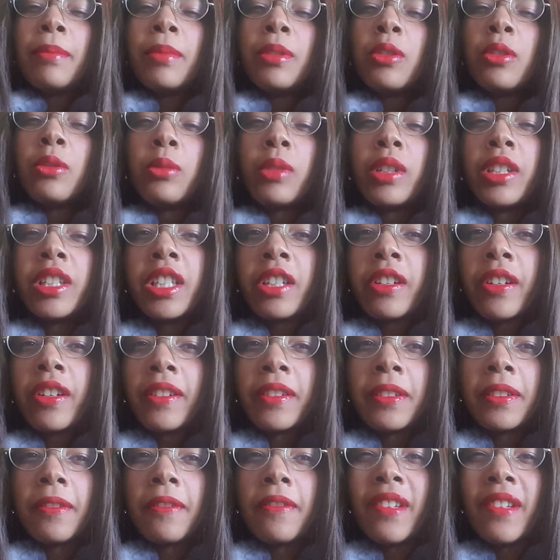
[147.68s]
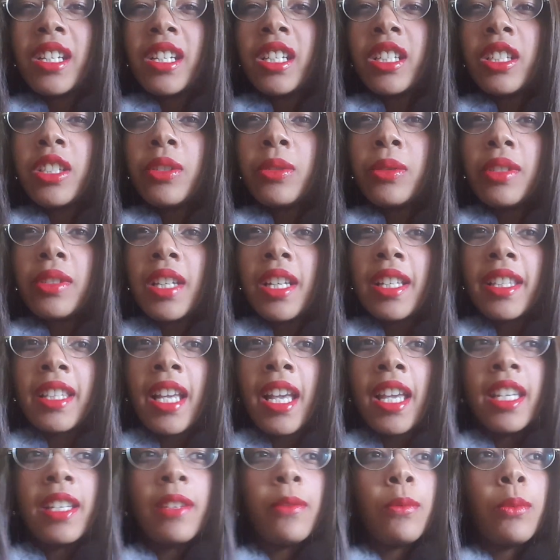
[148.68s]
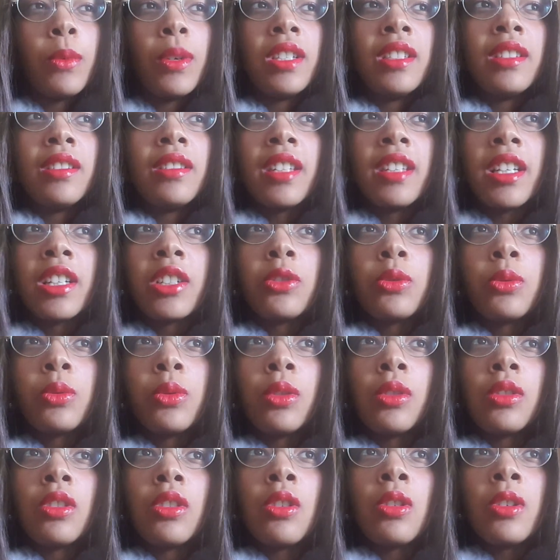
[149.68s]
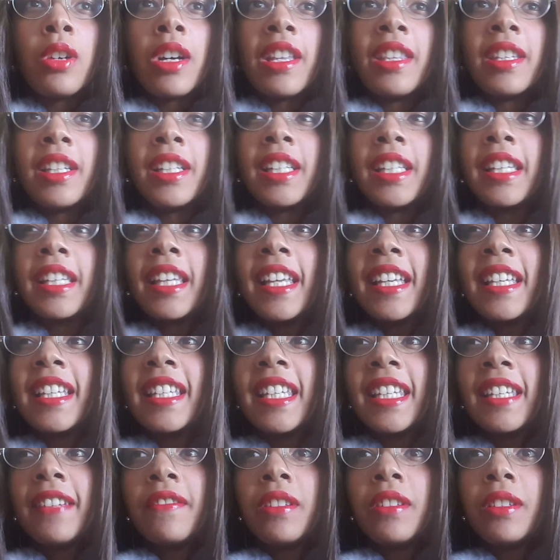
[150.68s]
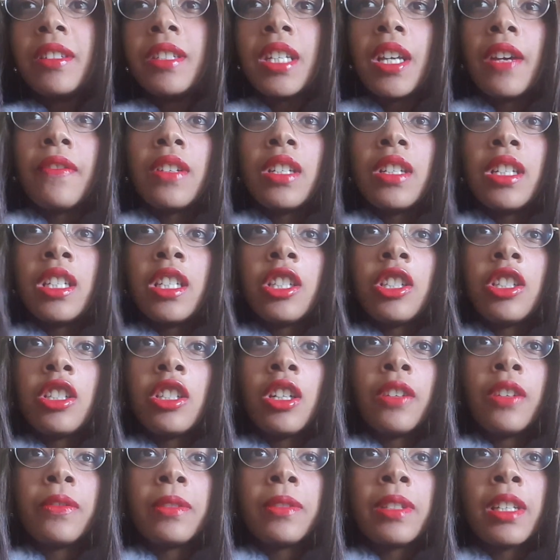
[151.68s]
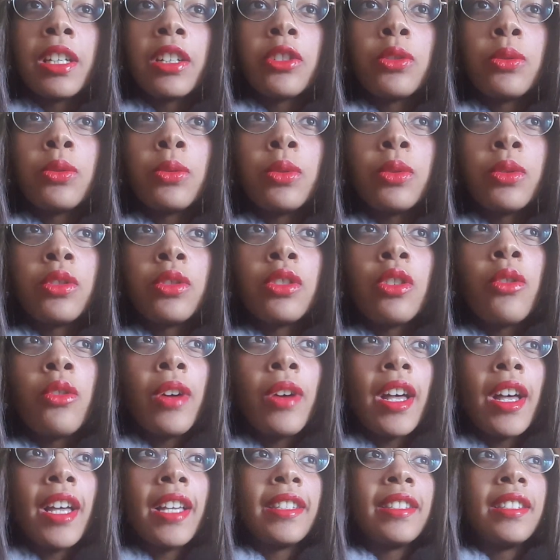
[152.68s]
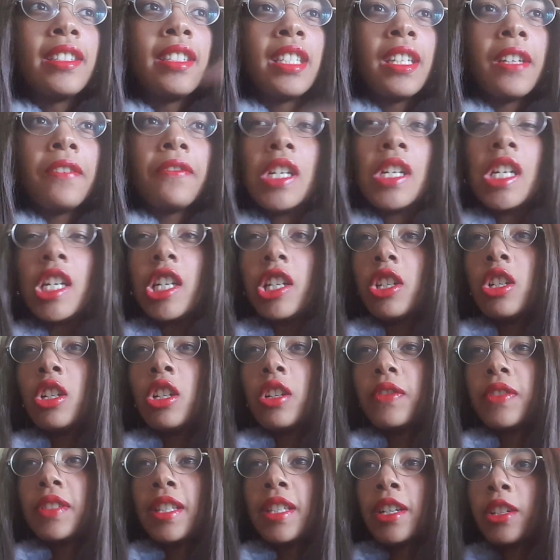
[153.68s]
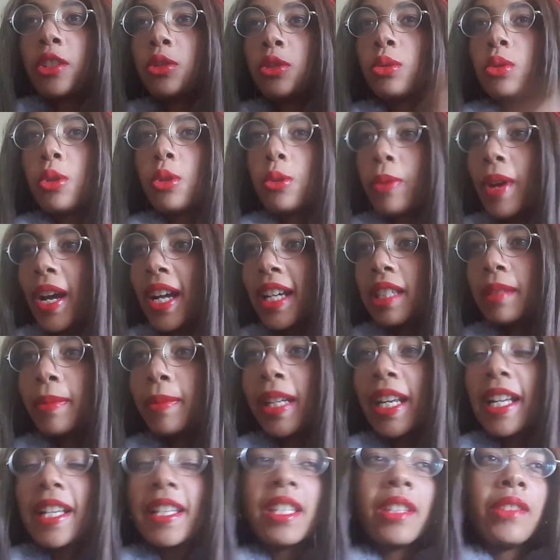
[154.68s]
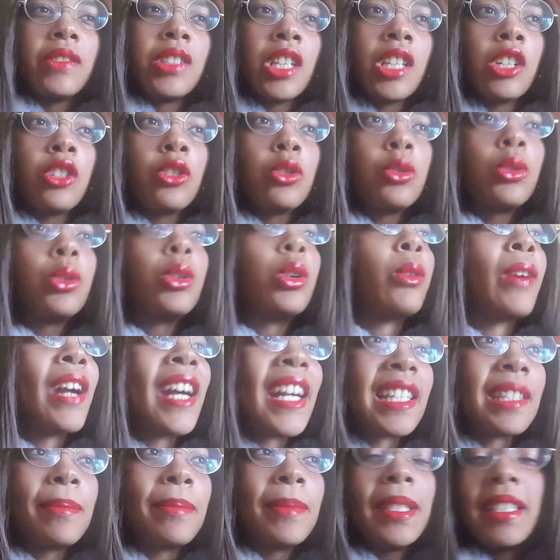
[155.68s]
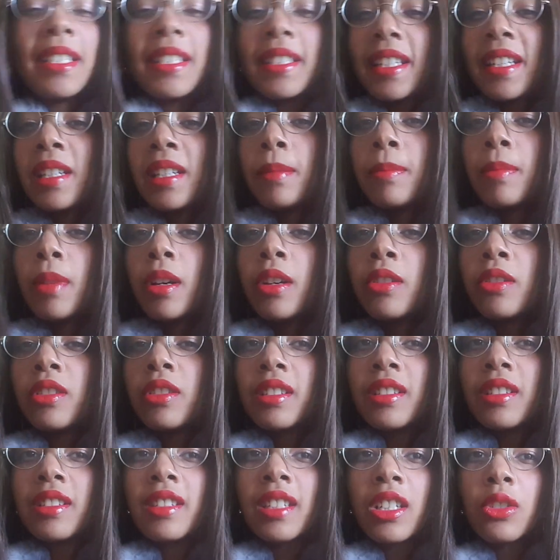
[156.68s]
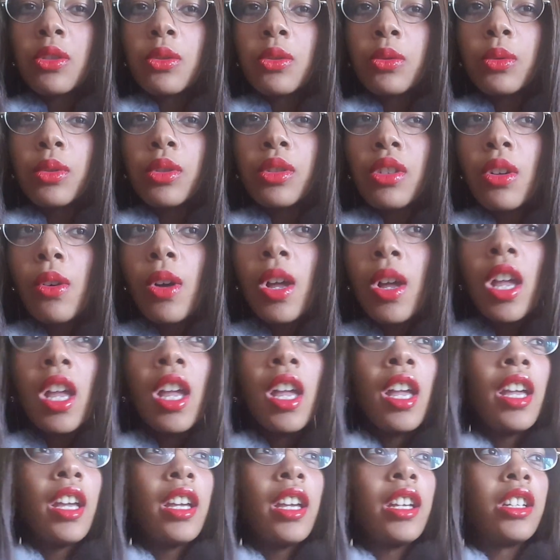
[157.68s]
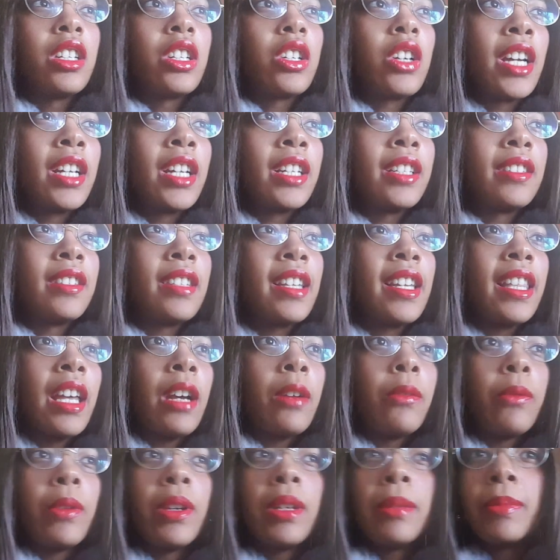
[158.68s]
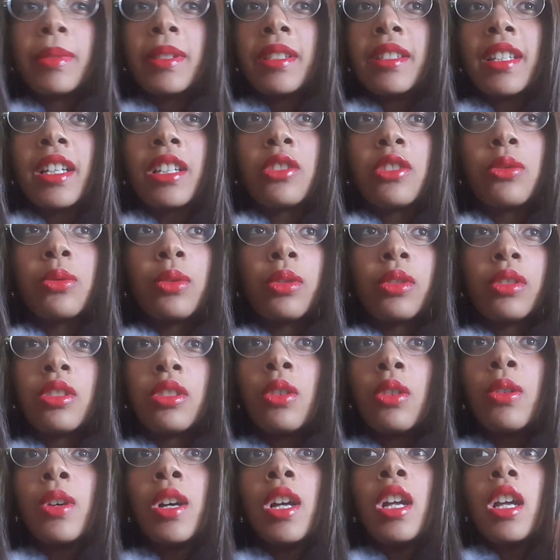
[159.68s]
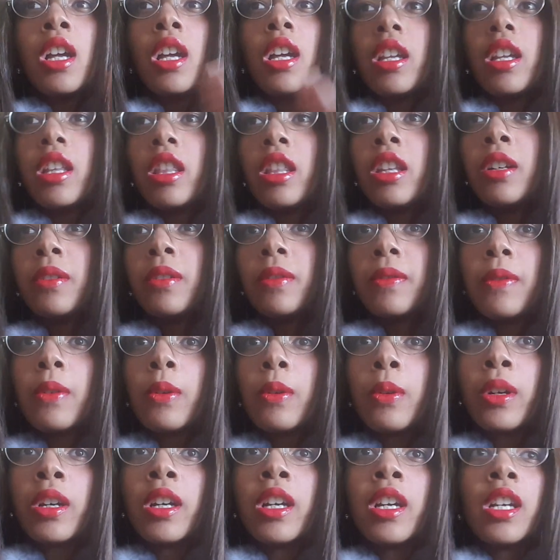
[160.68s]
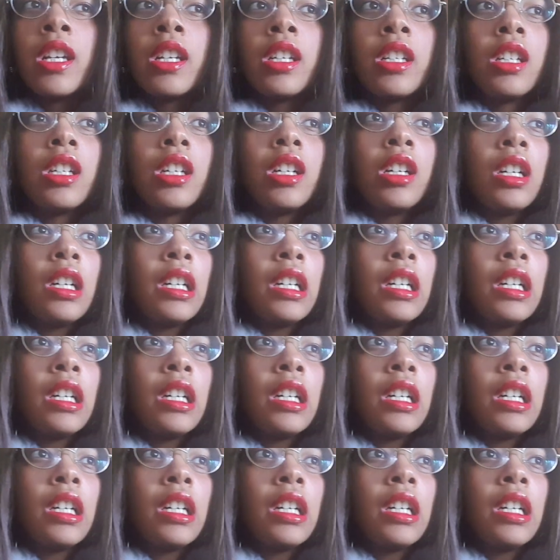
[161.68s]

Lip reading: that have been running around defending you, saying that it wasn't sexual assault, and then they give the definition of sexual assault as the definition of sexual harassment, as if sexual harassment is any better than sexual assault, and trying to say that rape is sexual assault, and therefore